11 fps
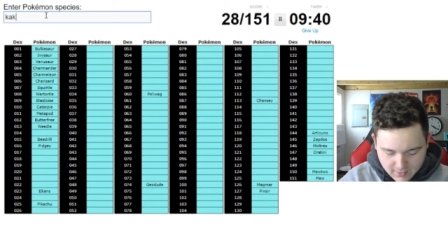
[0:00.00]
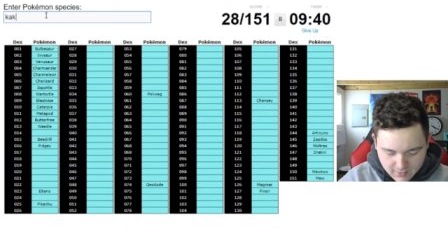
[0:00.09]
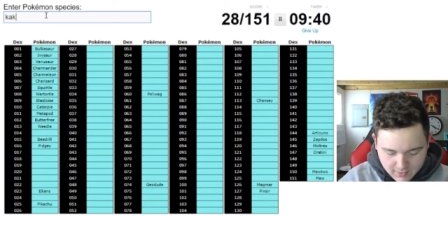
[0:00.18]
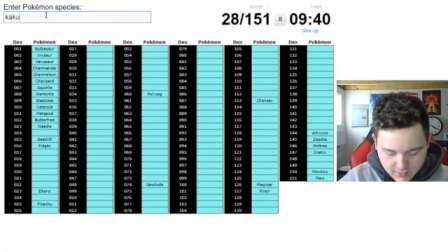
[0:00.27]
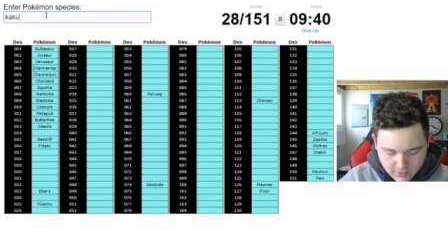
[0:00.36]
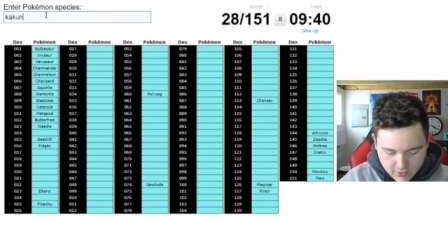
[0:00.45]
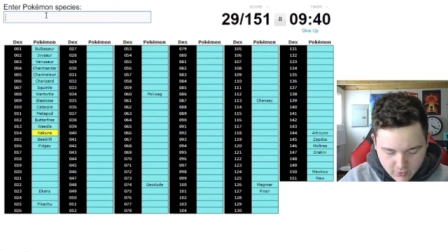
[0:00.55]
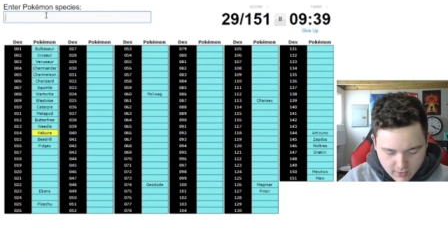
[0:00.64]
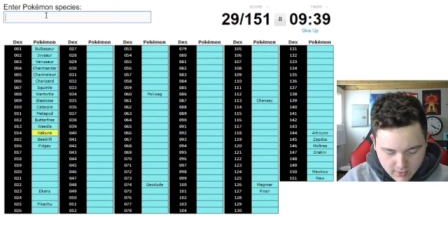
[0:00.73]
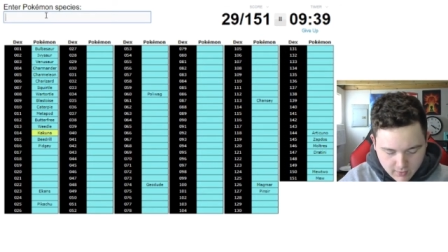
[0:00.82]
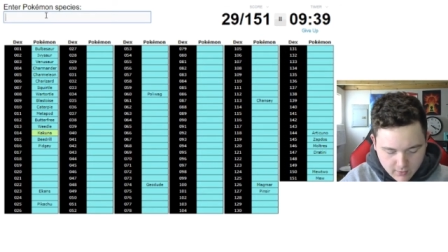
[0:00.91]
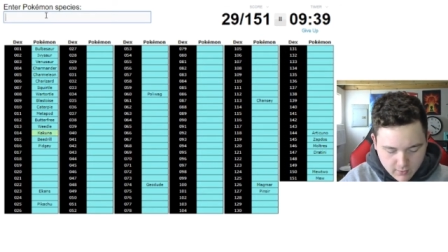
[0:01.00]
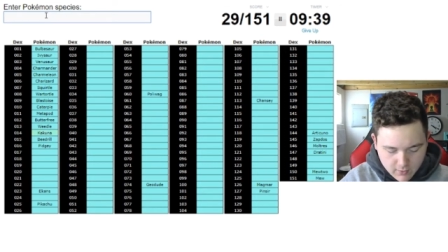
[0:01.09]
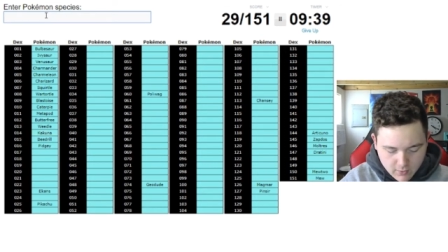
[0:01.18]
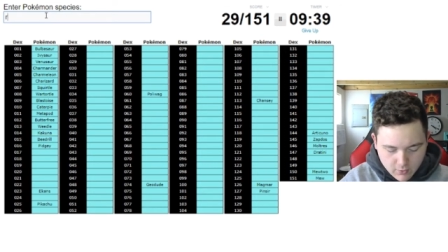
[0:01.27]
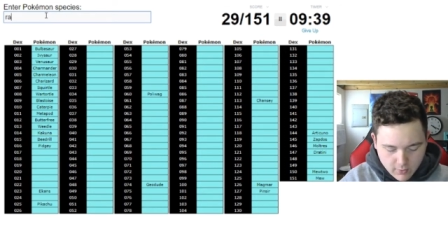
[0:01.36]
Kakuna,
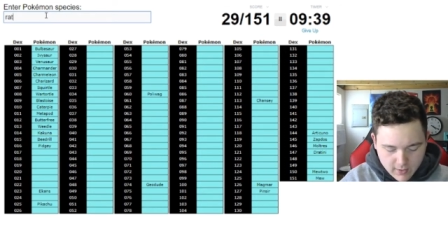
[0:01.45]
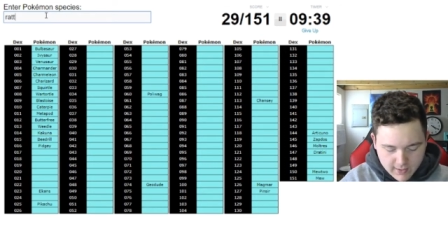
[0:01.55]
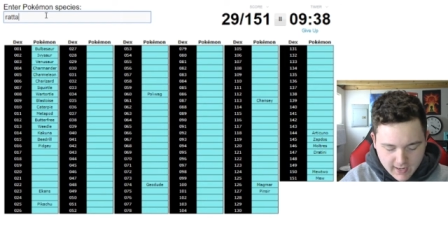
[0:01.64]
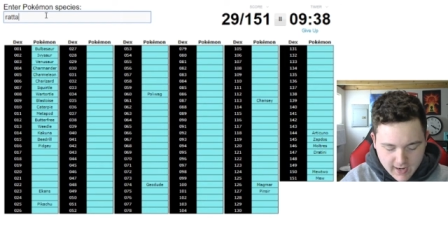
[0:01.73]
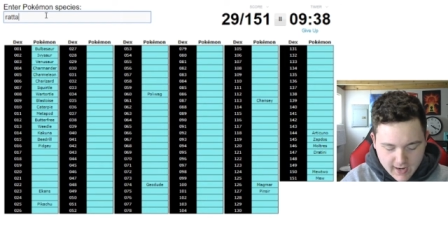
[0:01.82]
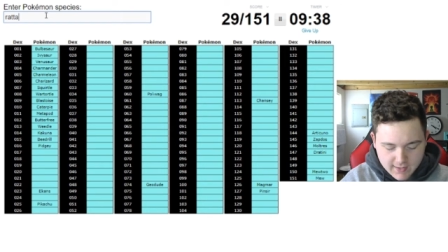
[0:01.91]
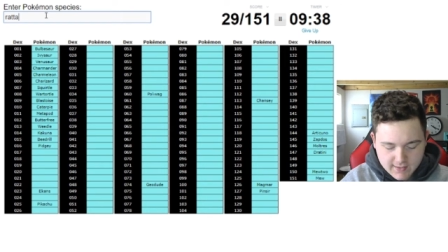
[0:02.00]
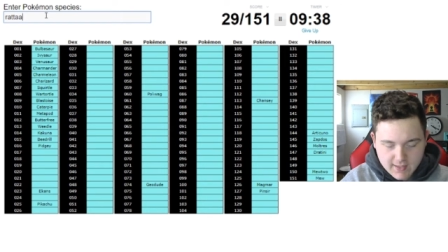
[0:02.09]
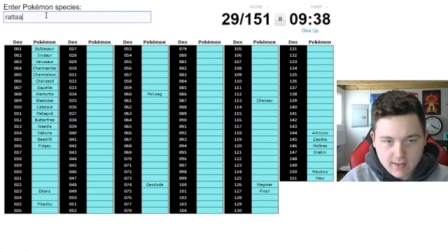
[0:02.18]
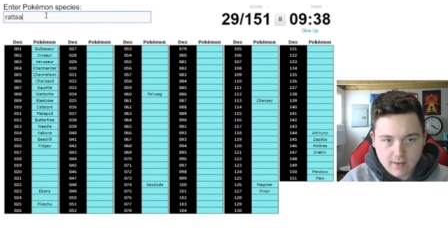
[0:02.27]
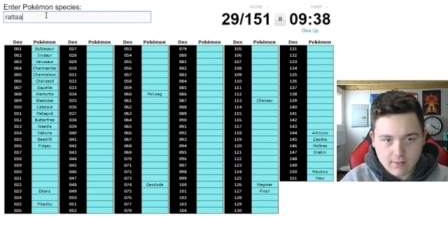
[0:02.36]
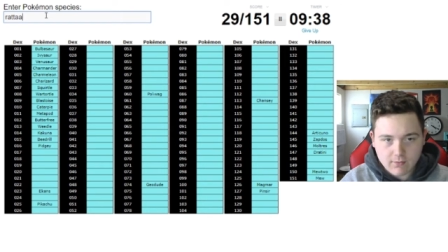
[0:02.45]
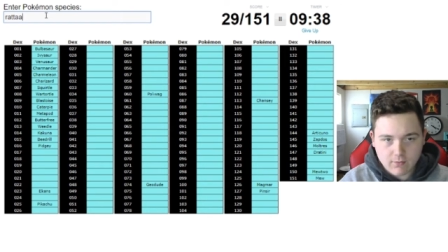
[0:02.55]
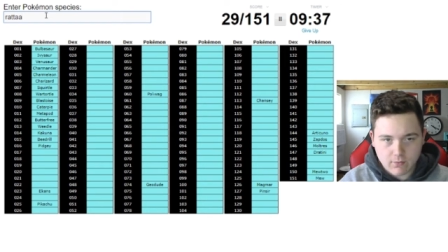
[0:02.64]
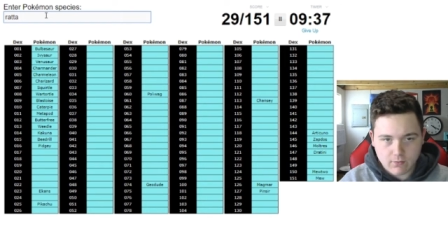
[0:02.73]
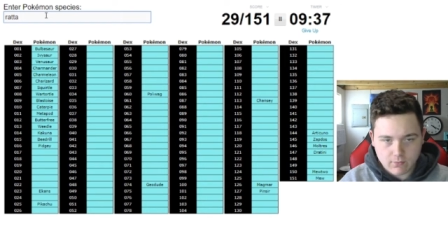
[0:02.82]
Rattata.
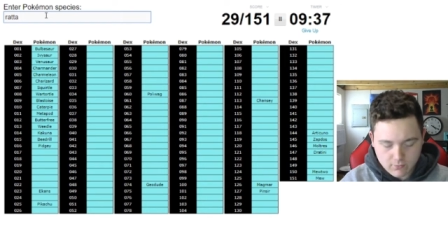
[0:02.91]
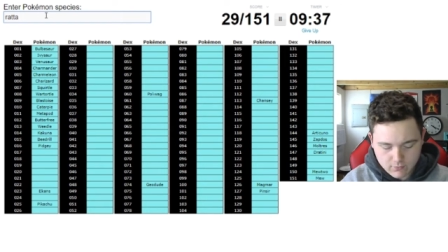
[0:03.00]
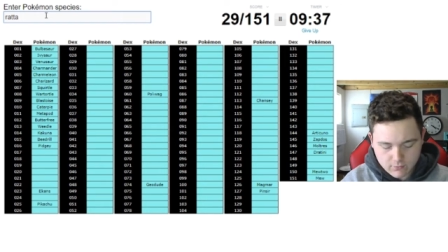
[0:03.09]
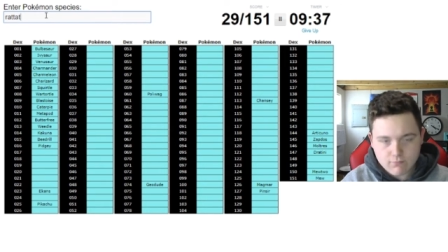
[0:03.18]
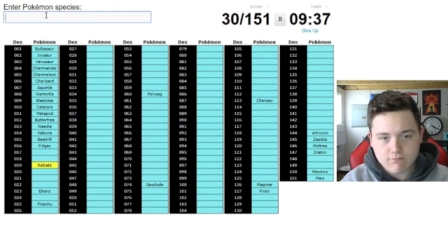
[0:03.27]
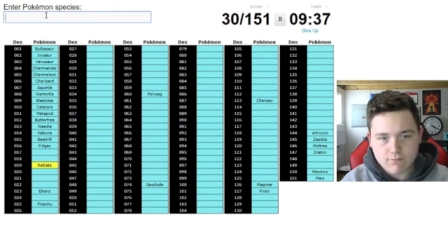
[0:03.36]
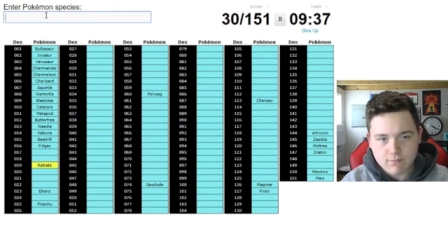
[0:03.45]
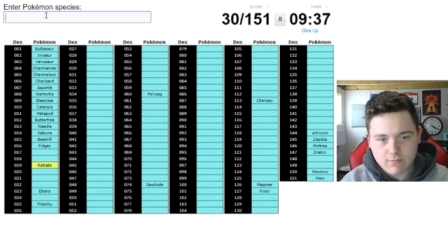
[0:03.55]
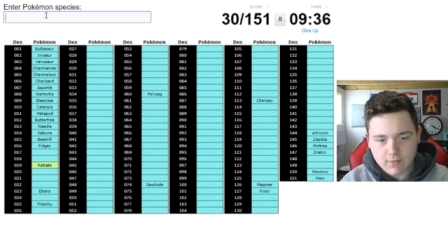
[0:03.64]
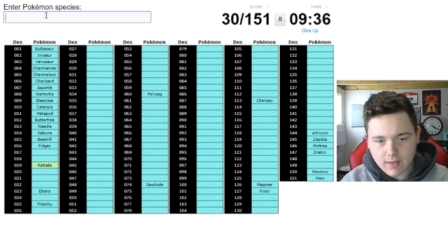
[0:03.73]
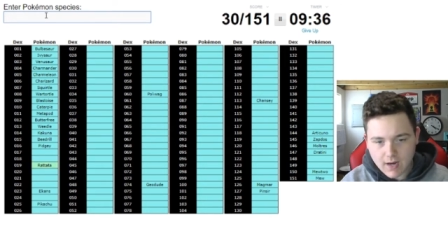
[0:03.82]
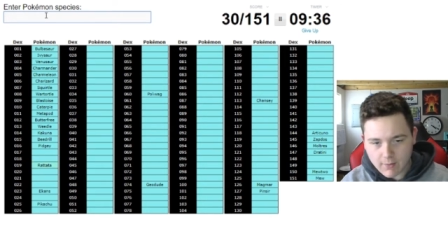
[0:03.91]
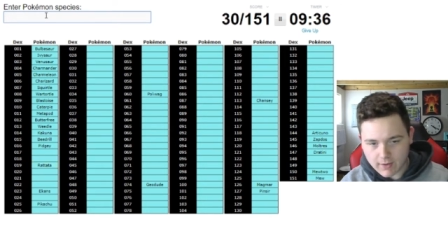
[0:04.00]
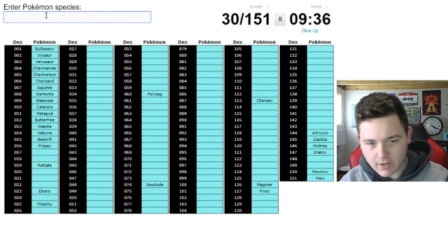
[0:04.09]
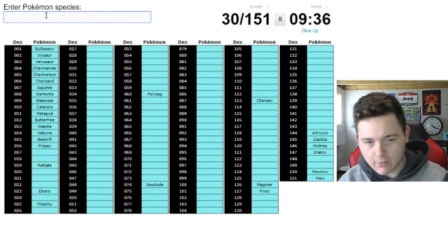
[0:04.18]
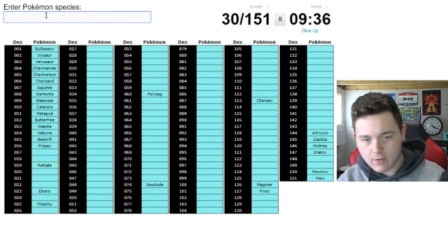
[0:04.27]
There we
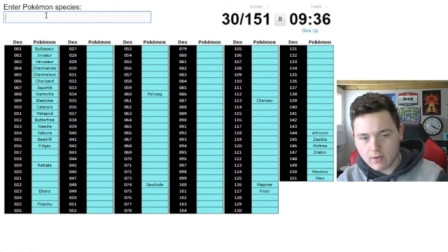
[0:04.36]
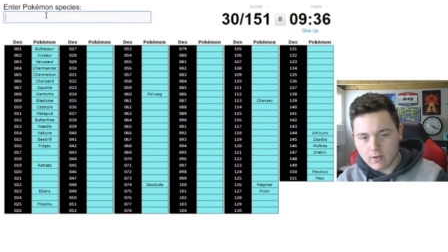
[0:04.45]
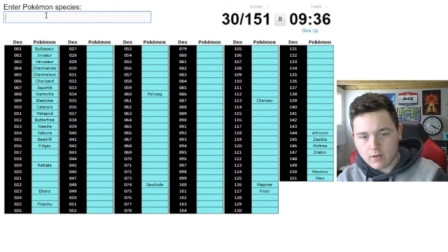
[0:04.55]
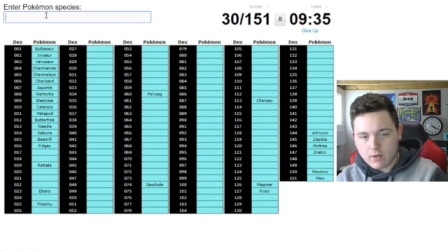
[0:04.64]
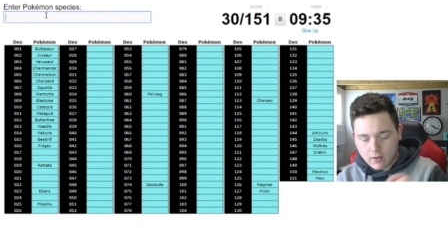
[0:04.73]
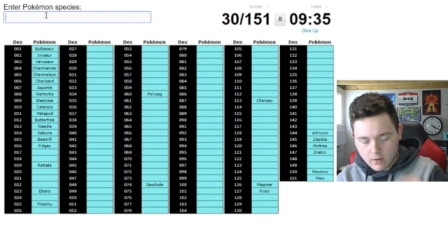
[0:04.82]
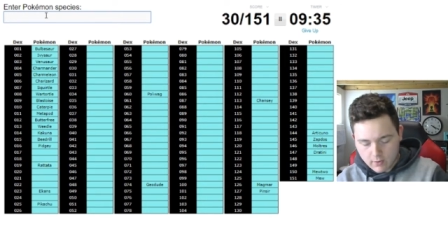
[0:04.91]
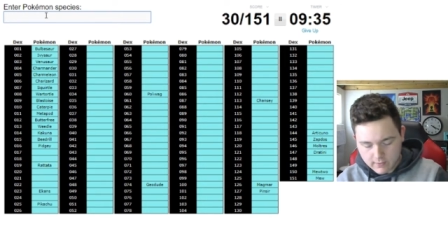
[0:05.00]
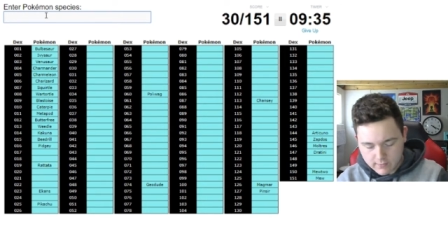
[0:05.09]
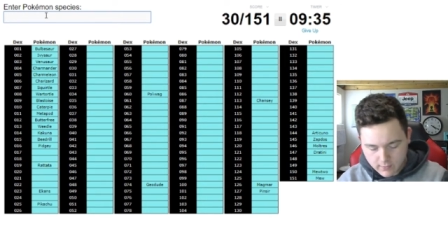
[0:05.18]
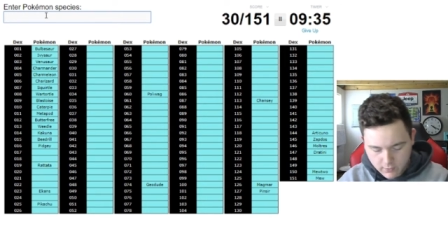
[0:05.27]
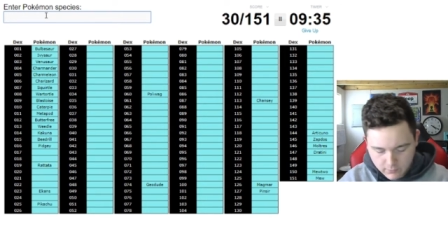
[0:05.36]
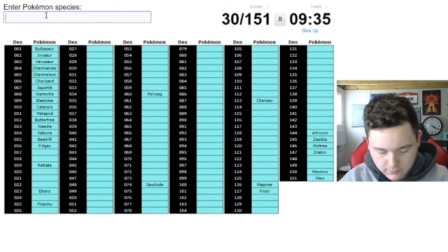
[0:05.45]
go. Alright, so,